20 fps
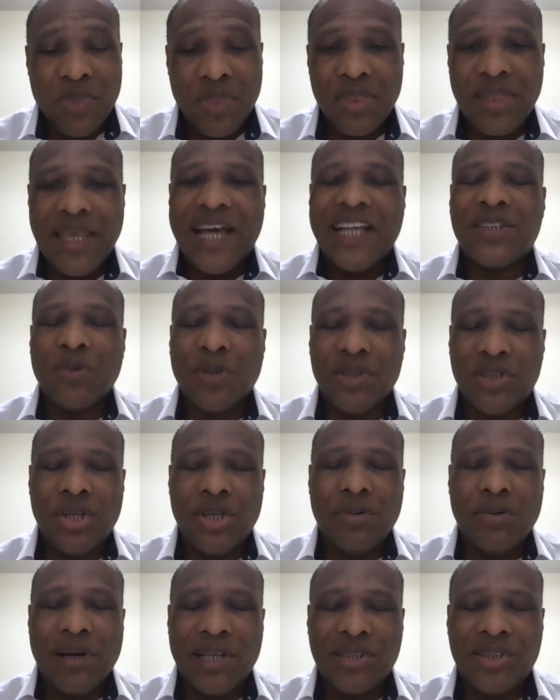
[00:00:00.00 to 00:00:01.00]
That's what the
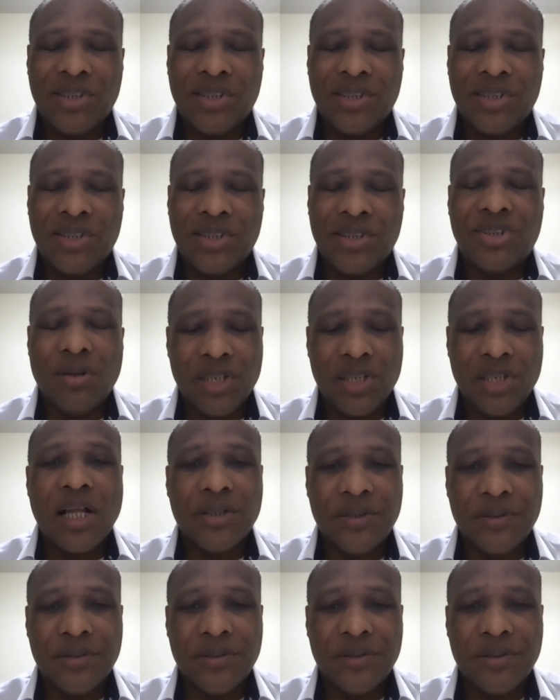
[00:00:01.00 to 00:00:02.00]
US is doing with
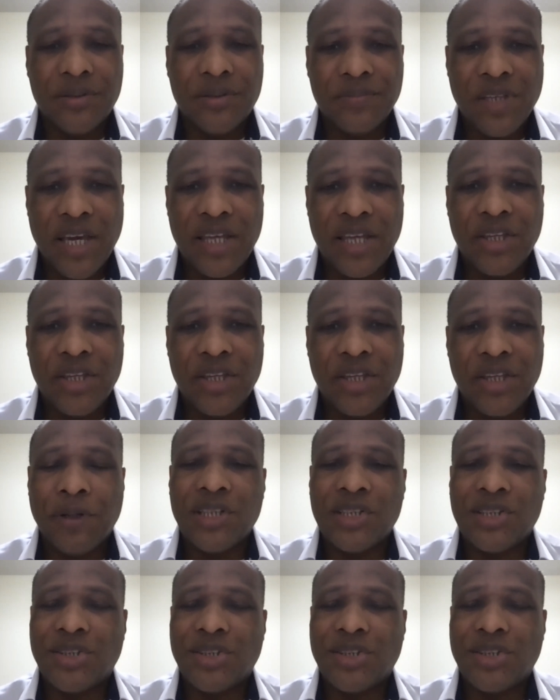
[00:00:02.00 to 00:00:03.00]
the dollar. Okay. They're
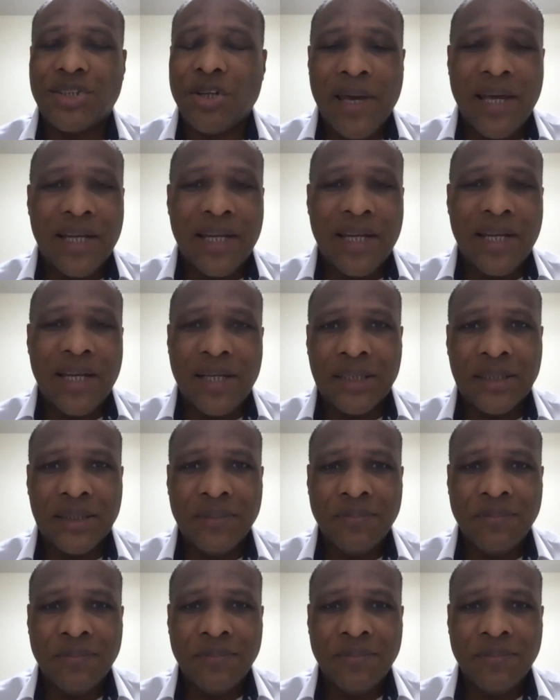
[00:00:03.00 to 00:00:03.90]
printing so many